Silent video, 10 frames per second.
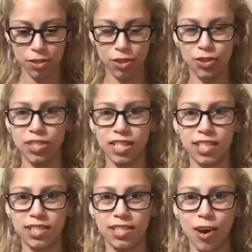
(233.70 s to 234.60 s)
use
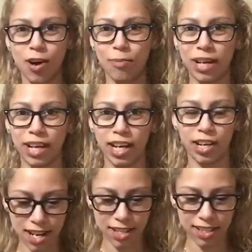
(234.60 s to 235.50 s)
this on my
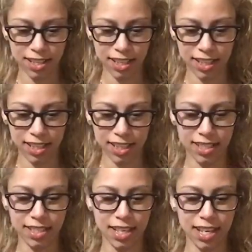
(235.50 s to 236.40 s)
hair. Next thing,
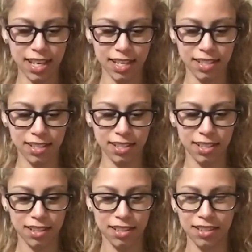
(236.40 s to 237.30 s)
it's It,
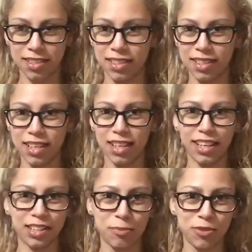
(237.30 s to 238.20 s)

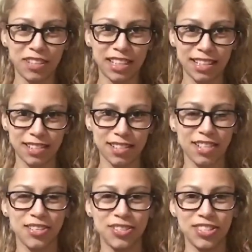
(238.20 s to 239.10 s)
like the movie It.
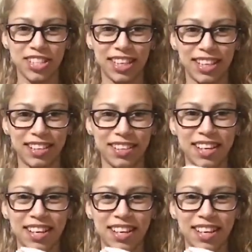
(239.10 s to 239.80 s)
Just kidding.